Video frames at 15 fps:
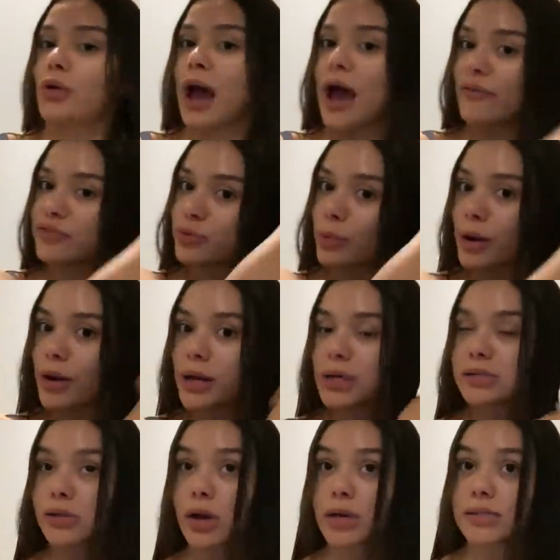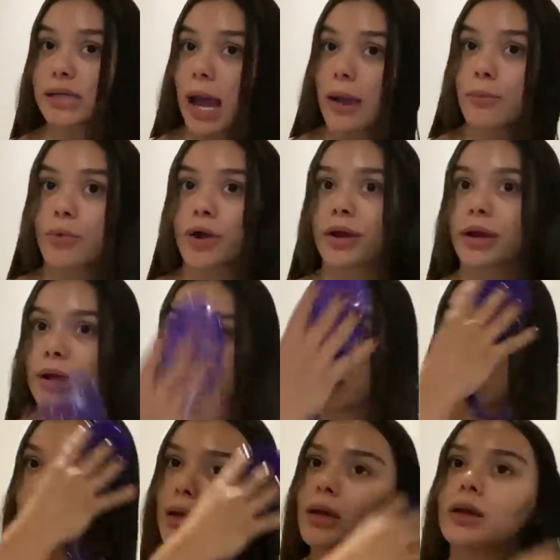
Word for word: have to wear it as long as I'm wearing it.